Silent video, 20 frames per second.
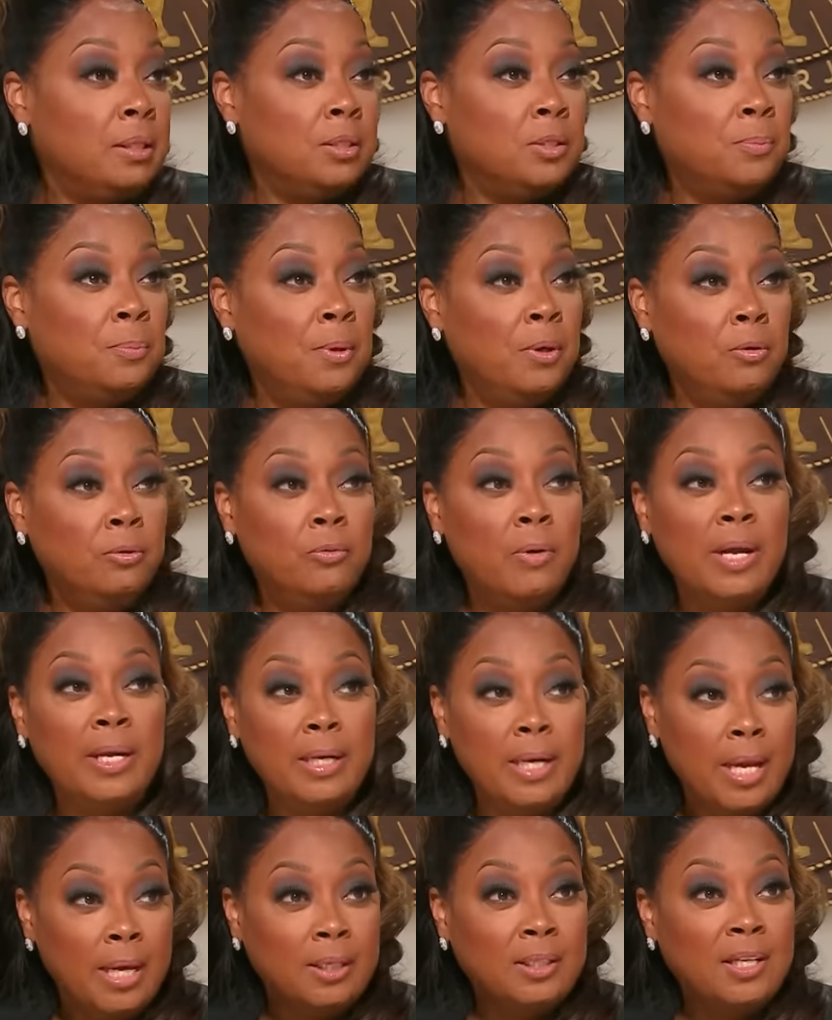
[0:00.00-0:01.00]
to explode
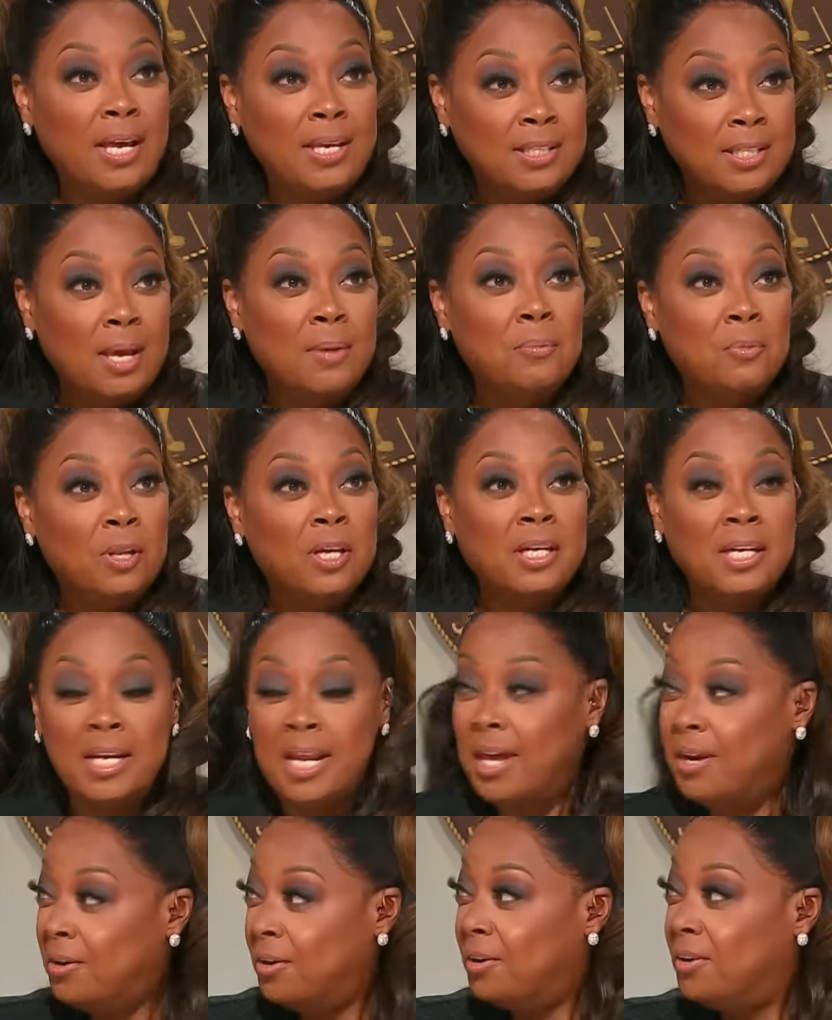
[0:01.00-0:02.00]
right now. I, am looking
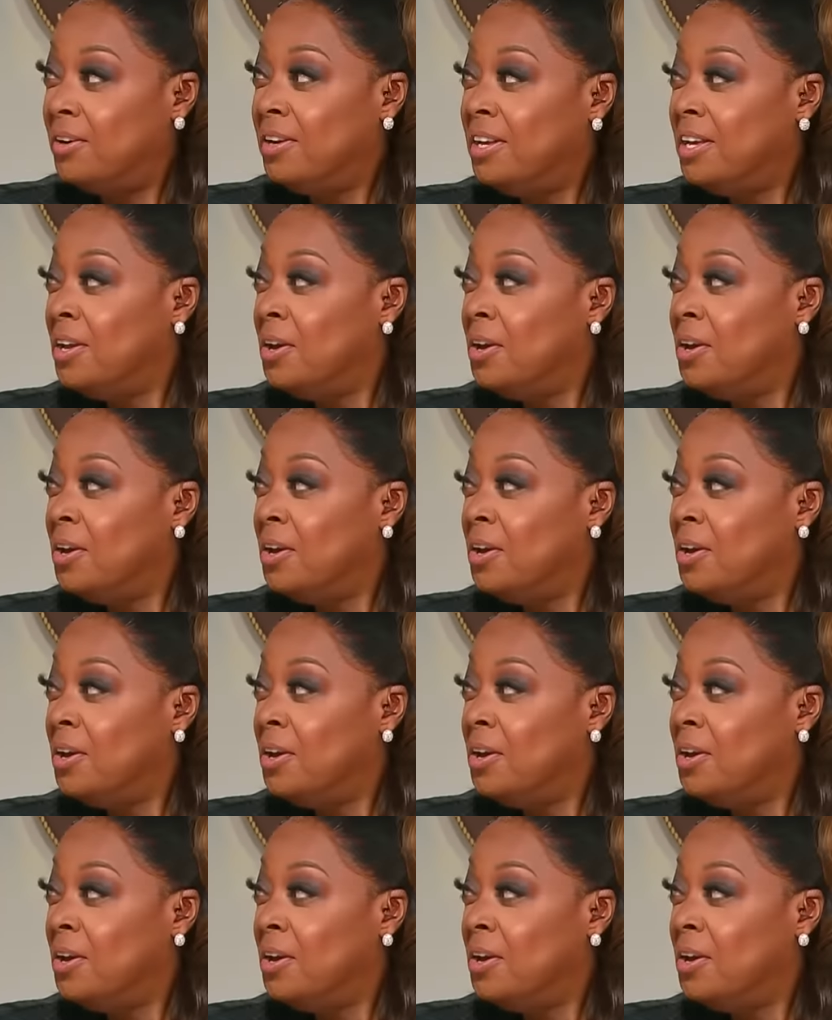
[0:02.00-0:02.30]
at her.